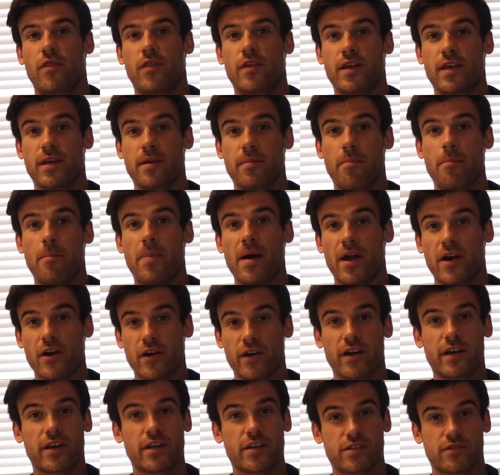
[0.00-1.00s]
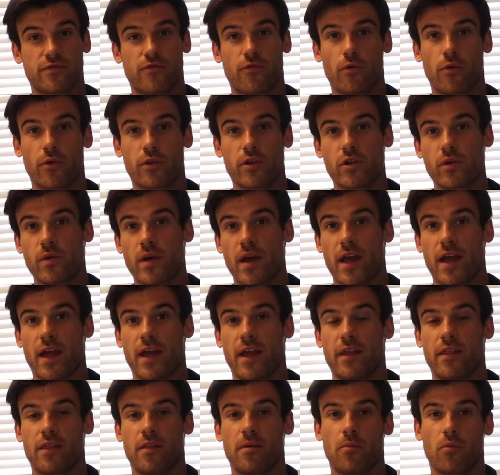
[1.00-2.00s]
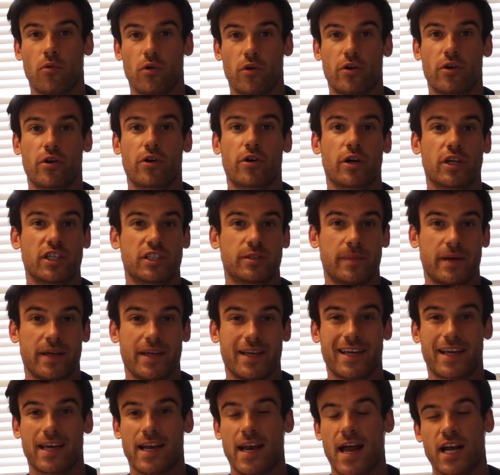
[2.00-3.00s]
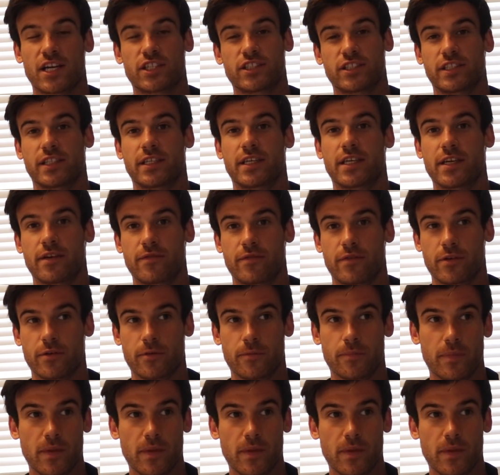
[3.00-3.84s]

the better it is for you and the more nourishment it can actually give you.